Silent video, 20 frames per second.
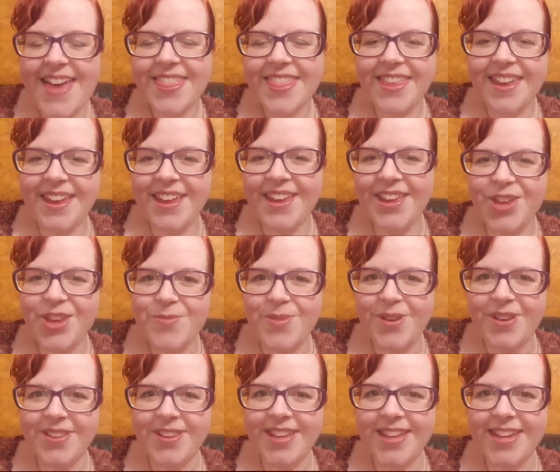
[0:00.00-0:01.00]
Thank you,
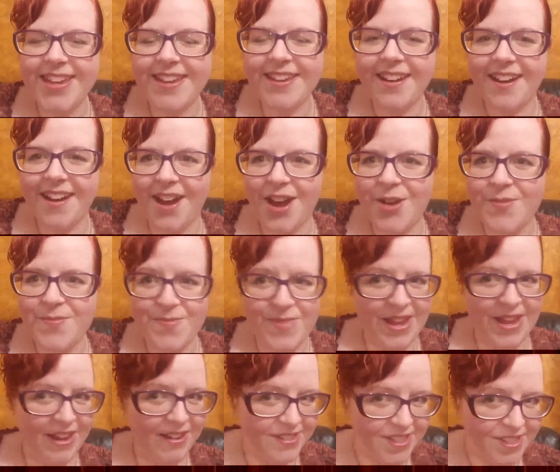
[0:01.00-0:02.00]
Billy. My
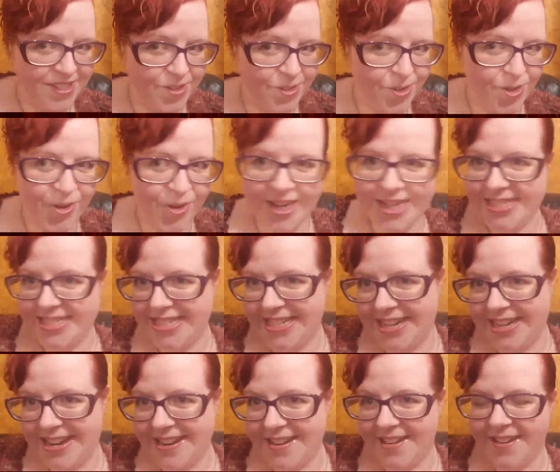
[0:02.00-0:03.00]
hair's a little
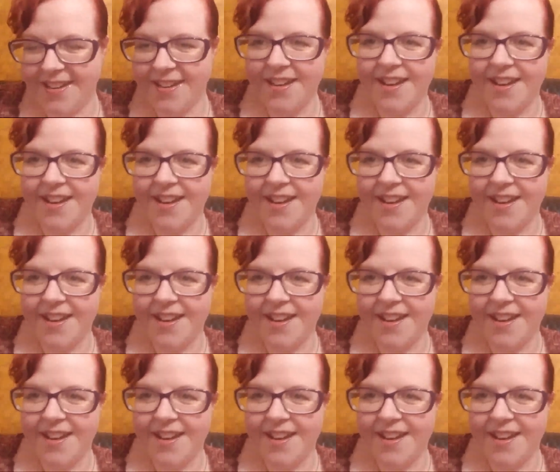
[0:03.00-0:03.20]
crazy.